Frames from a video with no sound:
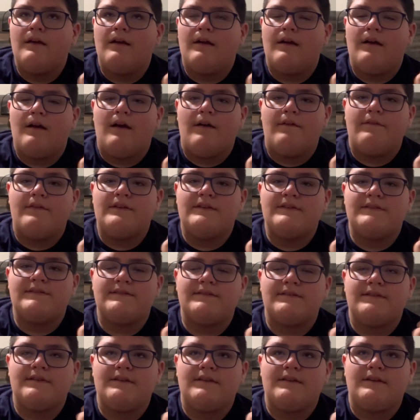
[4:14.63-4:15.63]

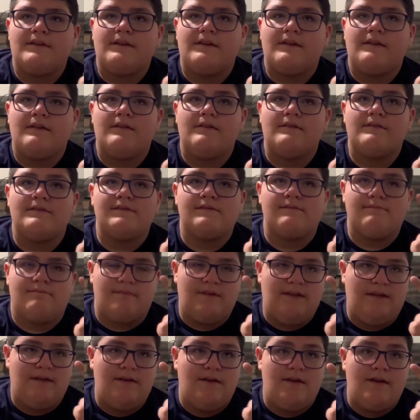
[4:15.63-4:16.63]
obviously
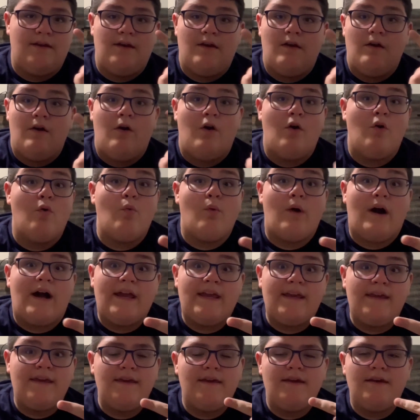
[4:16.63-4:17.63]

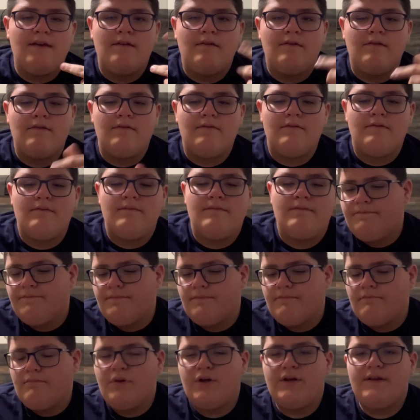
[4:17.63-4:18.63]
Hawaii.
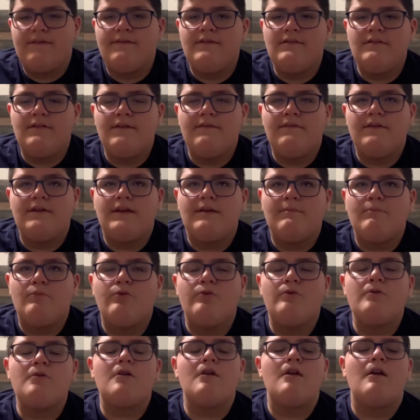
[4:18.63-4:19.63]
But if you live in a
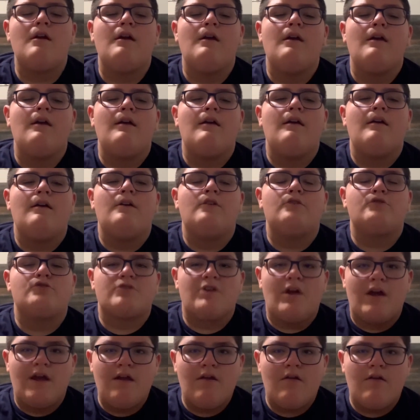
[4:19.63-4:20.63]
more
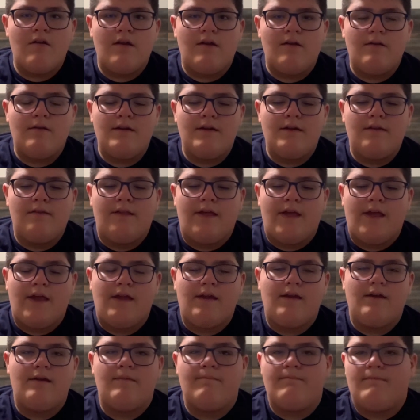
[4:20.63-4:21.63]
drier area
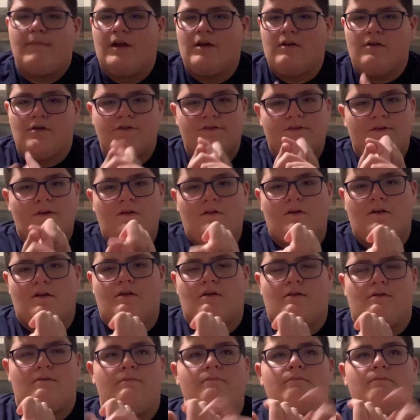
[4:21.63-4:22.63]
like Arizona,